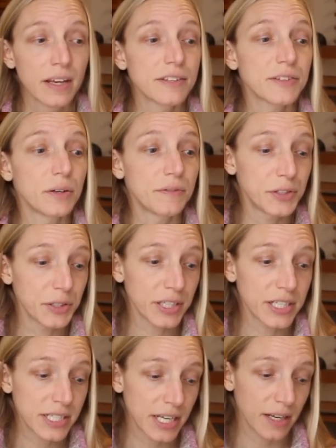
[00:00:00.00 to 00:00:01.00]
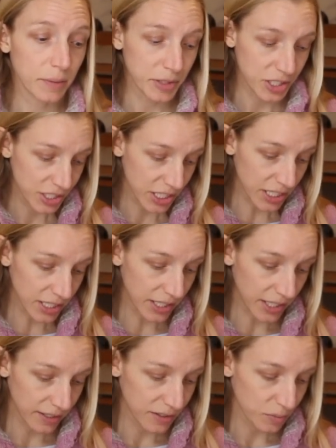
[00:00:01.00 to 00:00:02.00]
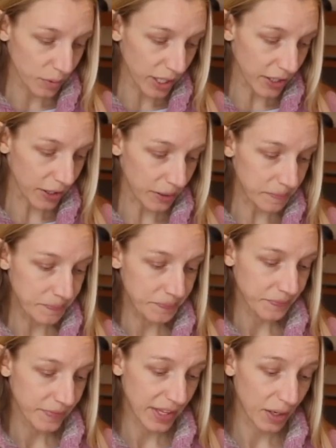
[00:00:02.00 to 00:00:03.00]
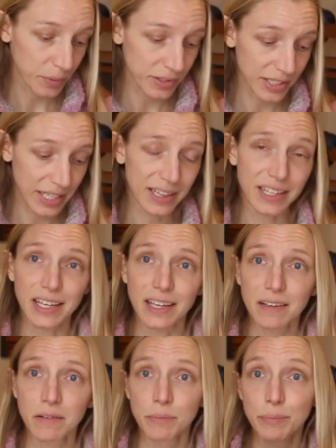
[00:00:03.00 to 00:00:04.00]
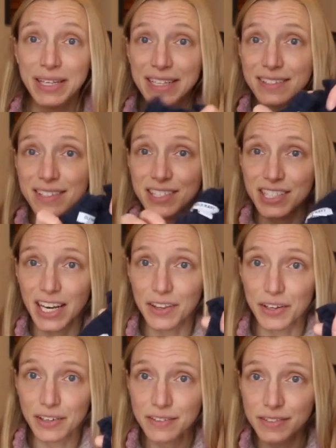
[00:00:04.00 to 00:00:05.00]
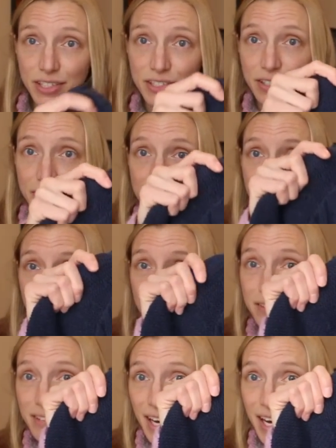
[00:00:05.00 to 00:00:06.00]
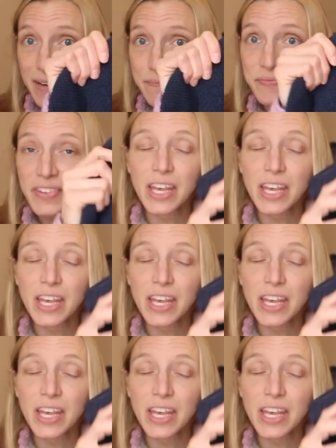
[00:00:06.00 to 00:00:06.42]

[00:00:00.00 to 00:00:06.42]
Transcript: So if you're going to take a machine knit sweater that was likely pieced together, such as this guy,